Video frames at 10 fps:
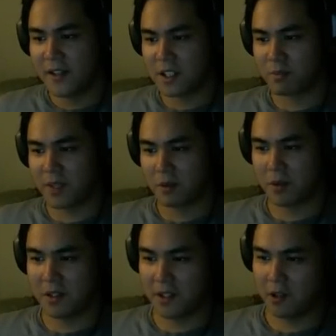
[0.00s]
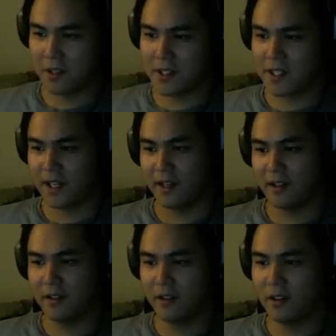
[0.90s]
Let's break the window and go inside.
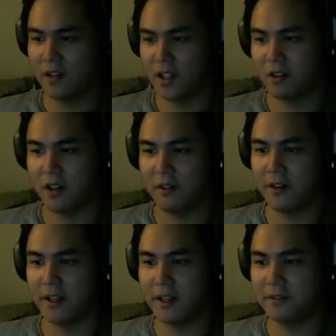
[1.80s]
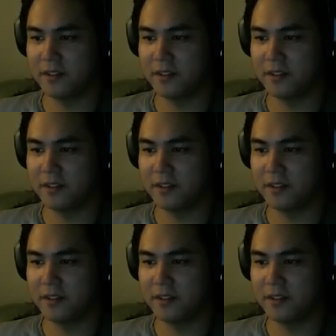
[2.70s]
Ah, okay, fair enough.